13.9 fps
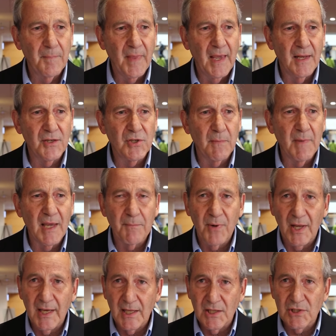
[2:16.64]
and to make
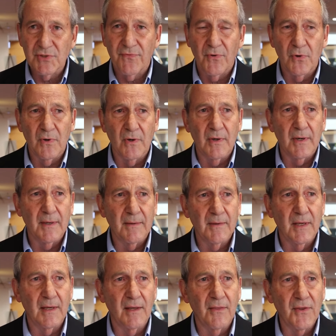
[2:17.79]
plans for
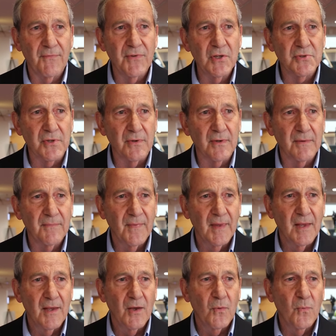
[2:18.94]
the future.
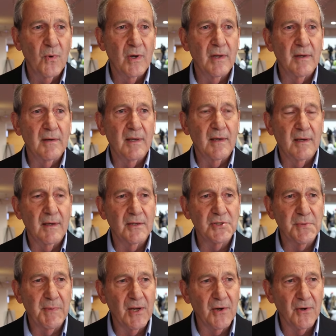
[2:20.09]
One
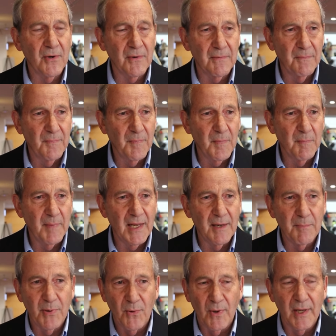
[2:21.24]
speaker made a
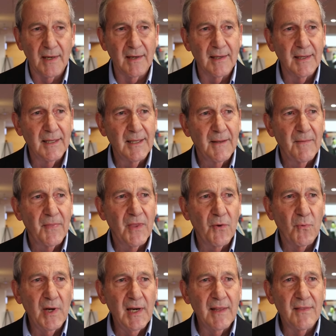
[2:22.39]
point that
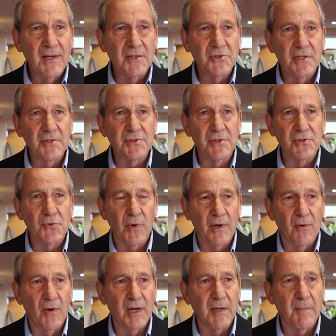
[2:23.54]
really the decisions we're
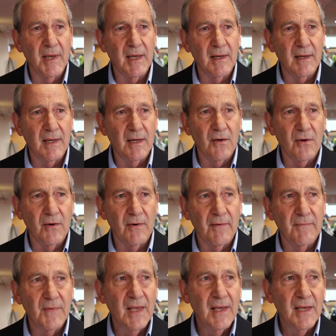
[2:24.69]
going to make here
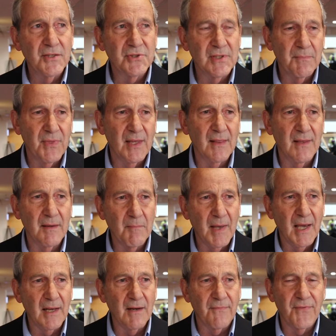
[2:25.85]
is something that
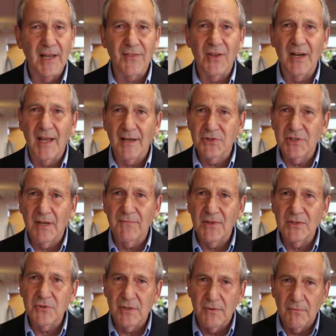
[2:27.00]
might affect the next
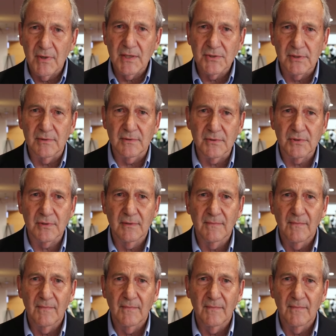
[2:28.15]
seven generations,